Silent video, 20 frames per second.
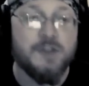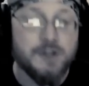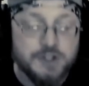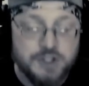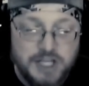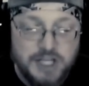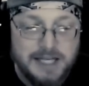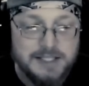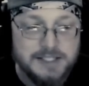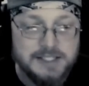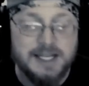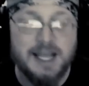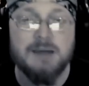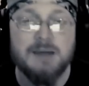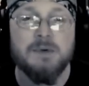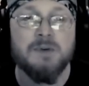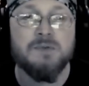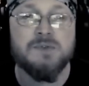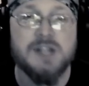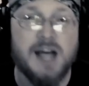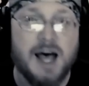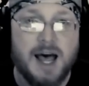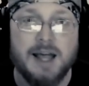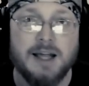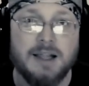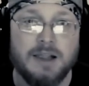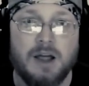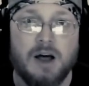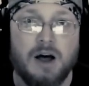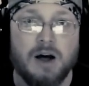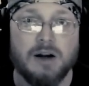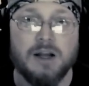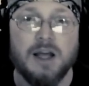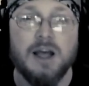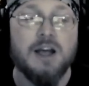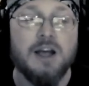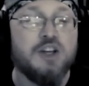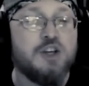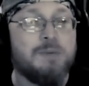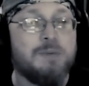The chess game of dialogue.
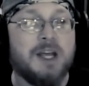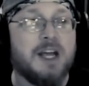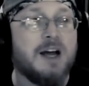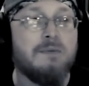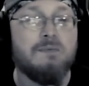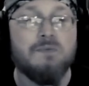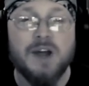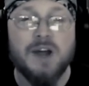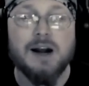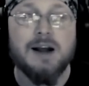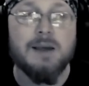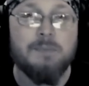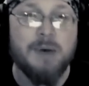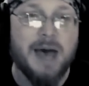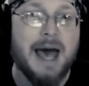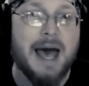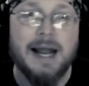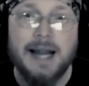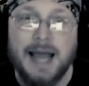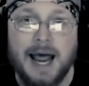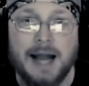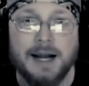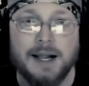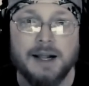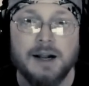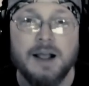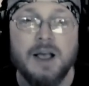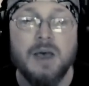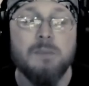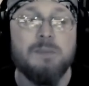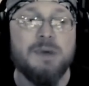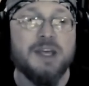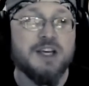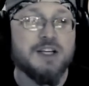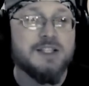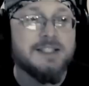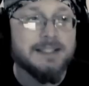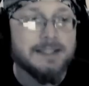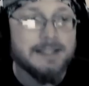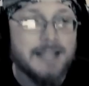You become very bad at it
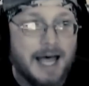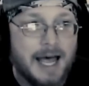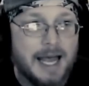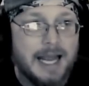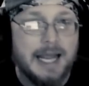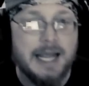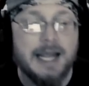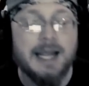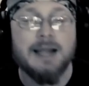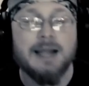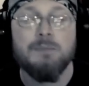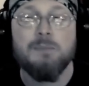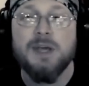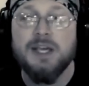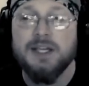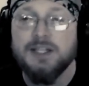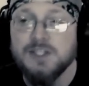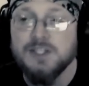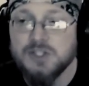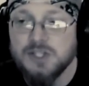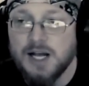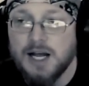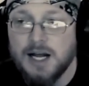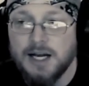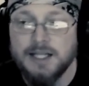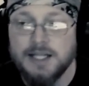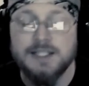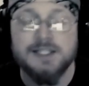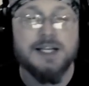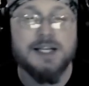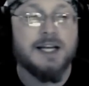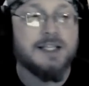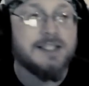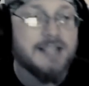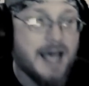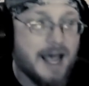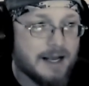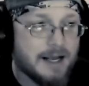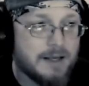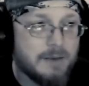because lying and being dishonest,
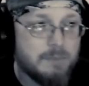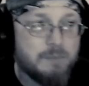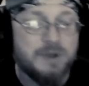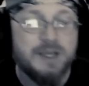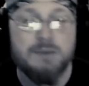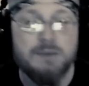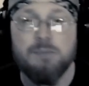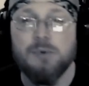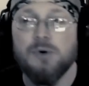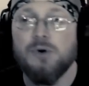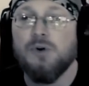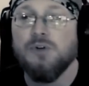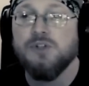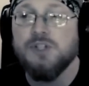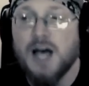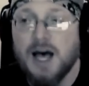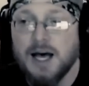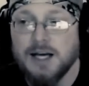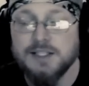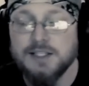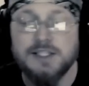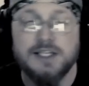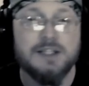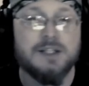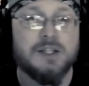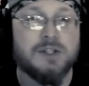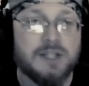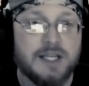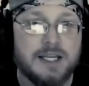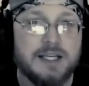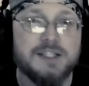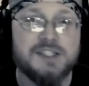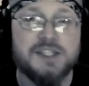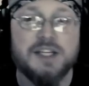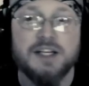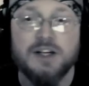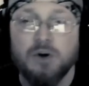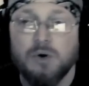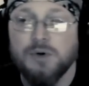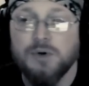attacking people, doxing, the things
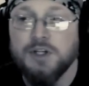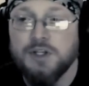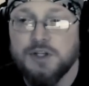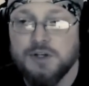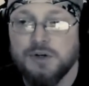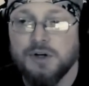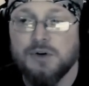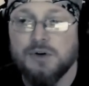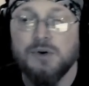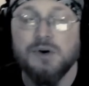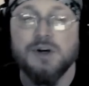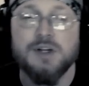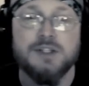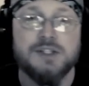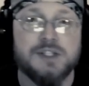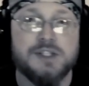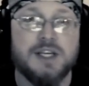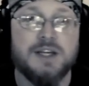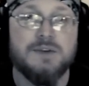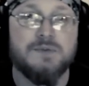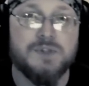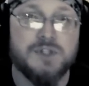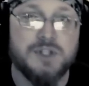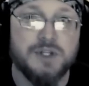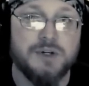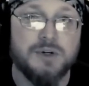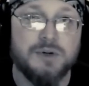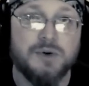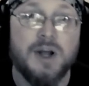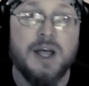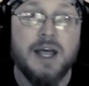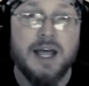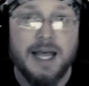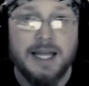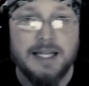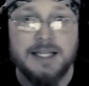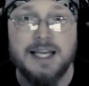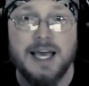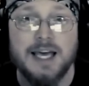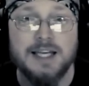that Golden Unicorn and Steve do,
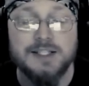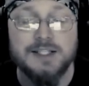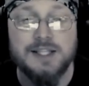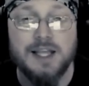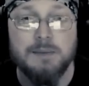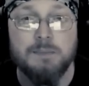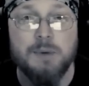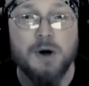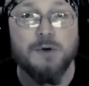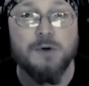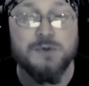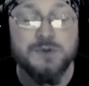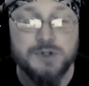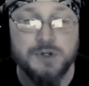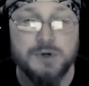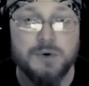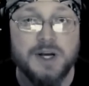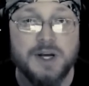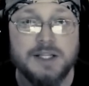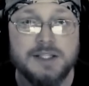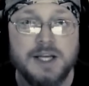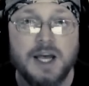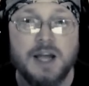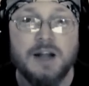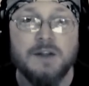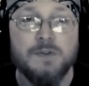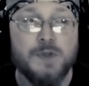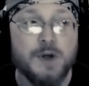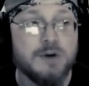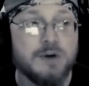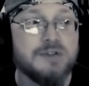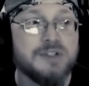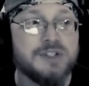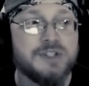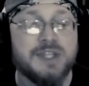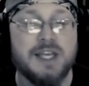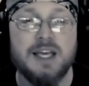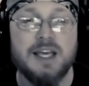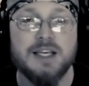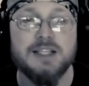and yes, they both do it, those
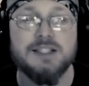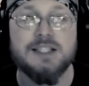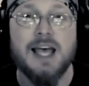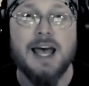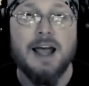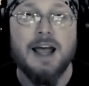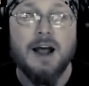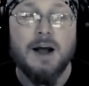things